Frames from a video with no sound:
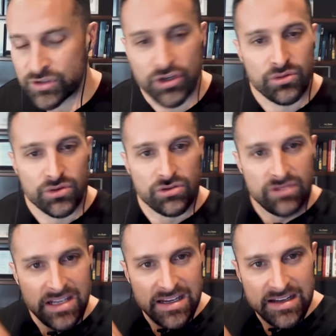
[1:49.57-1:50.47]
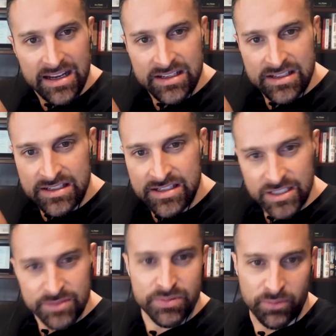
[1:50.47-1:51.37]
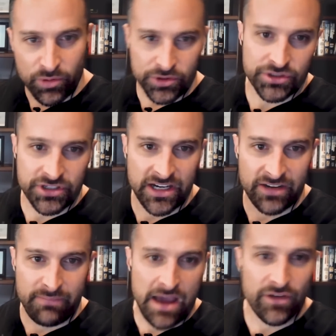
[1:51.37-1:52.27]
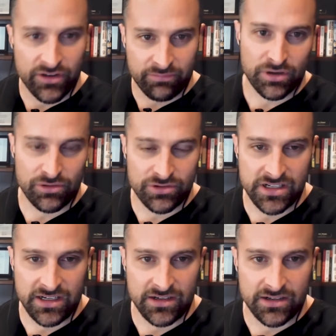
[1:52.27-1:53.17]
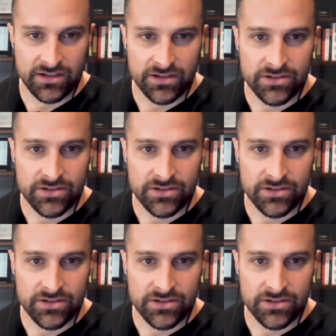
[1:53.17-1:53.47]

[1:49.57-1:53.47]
So you, you need a disproportionate amount of protein